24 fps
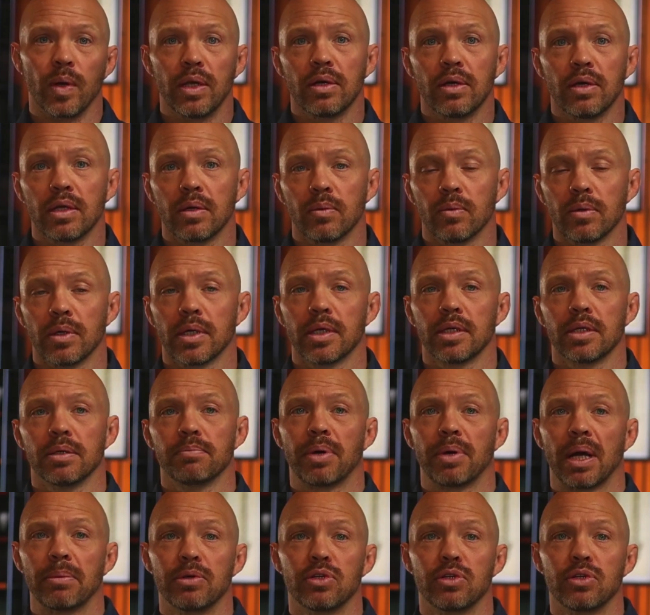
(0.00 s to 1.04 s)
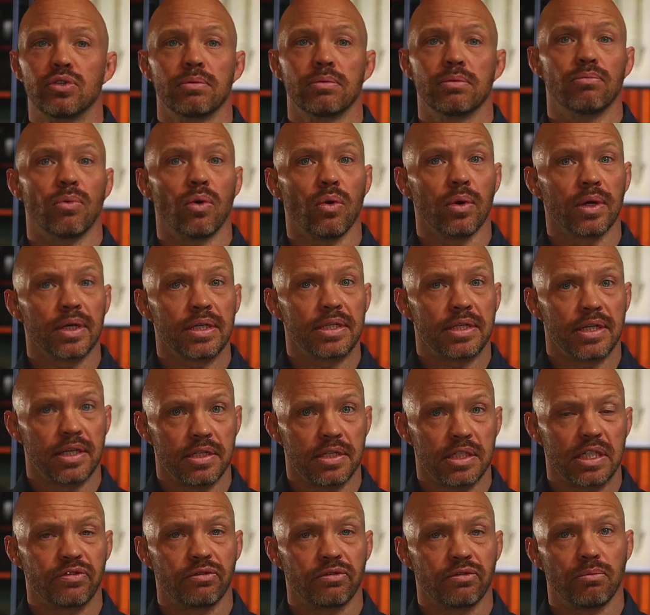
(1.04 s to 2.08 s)
we know that we're going to probably do more
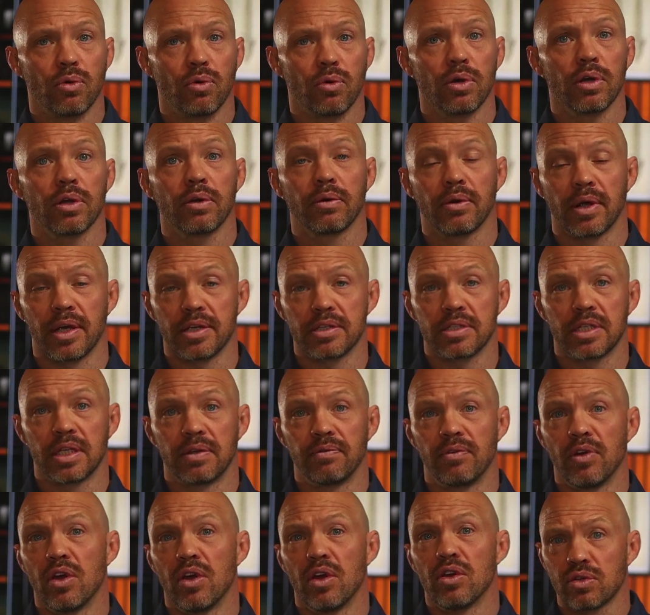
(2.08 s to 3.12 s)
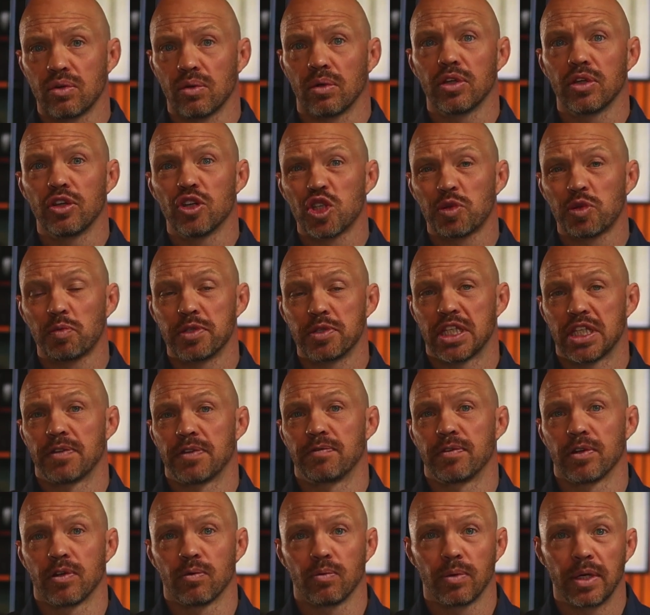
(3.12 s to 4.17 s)
intensive, more aggressive
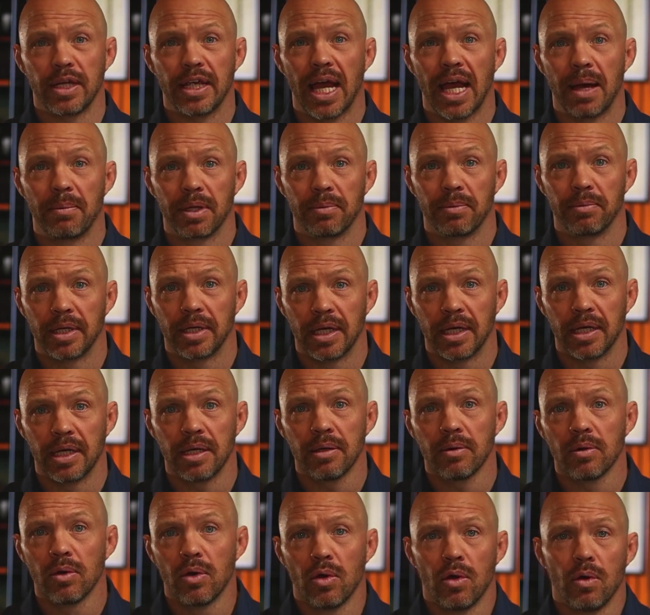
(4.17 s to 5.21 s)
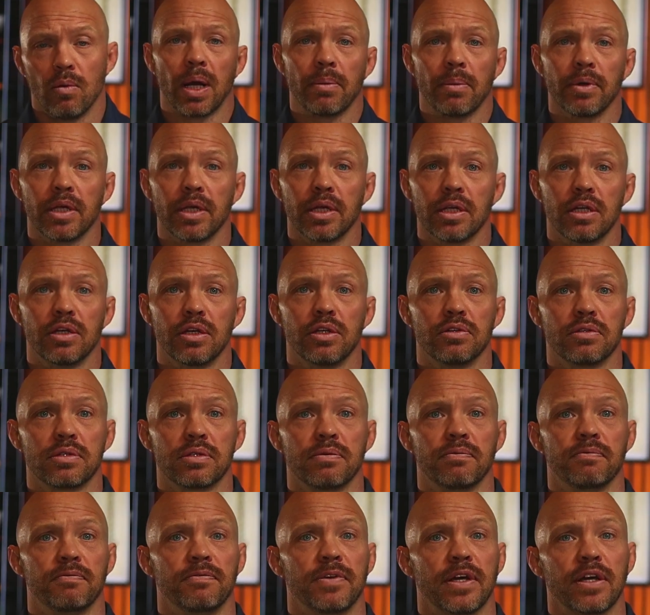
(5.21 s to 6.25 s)
scoliosis-specific rehab in the beginning. We're probably going to do
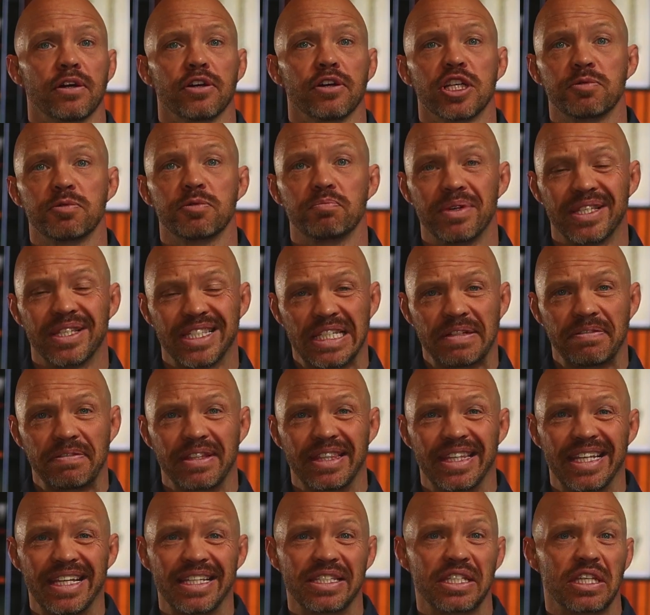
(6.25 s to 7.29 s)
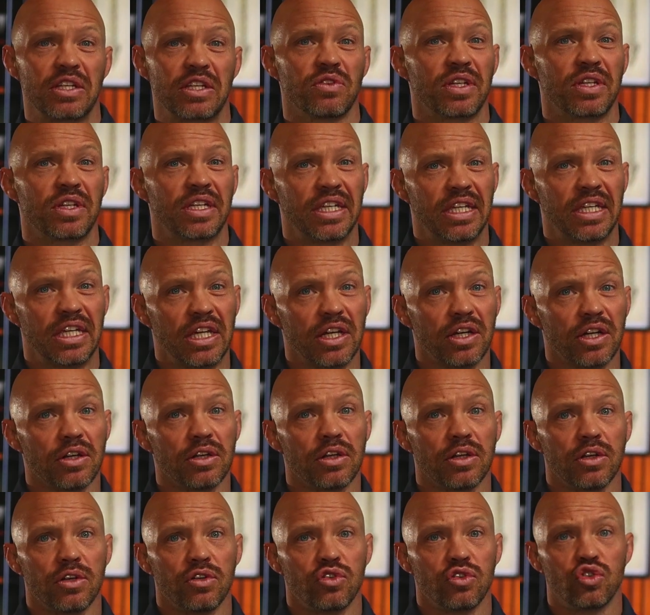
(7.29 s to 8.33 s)
some very specific things that are
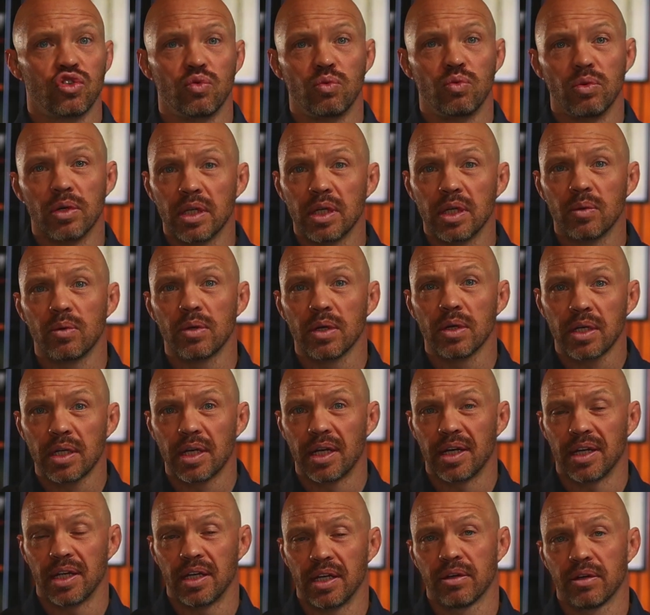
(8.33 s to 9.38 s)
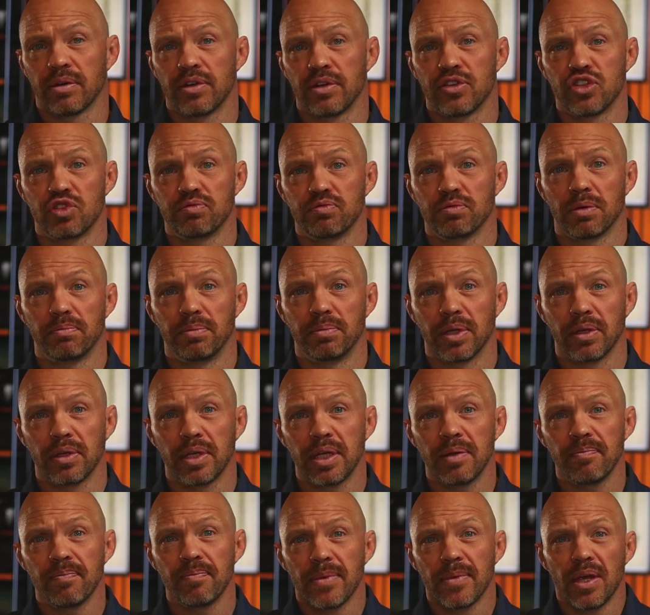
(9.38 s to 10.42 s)
geared to really working on increasing
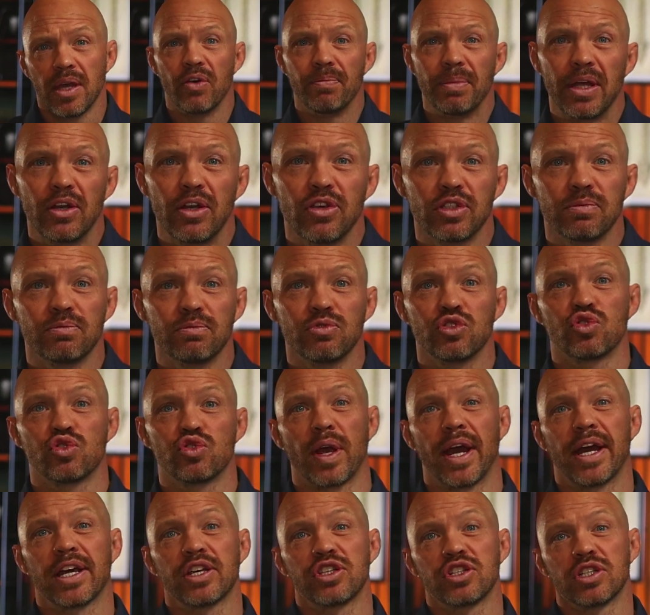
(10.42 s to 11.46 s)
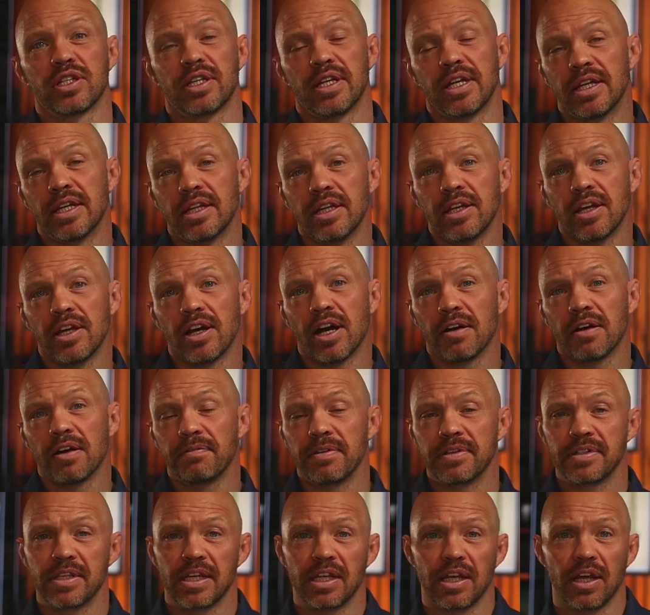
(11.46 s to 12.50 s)
mobility. And we may do some traction in the
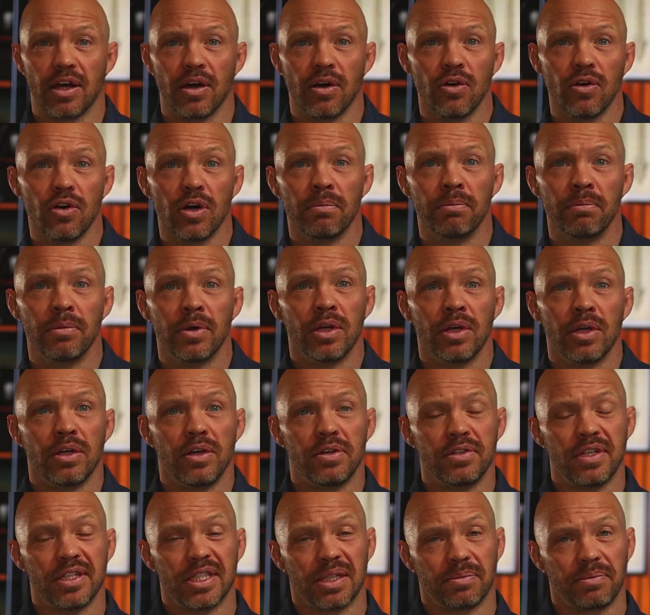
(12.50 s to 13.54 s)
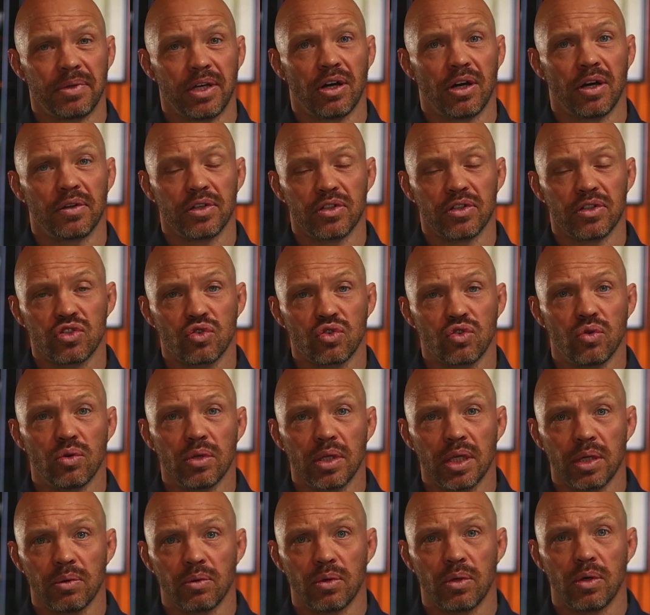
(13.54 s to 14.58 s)
office and at home using something called the
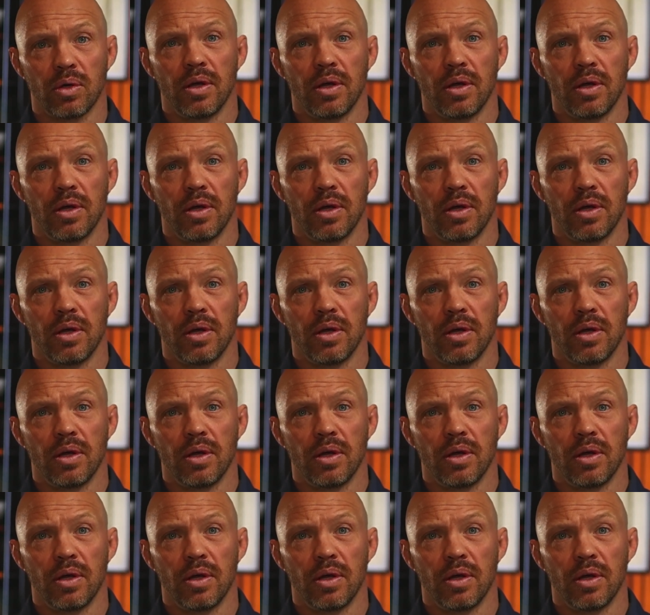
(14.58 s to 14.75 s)
Scoli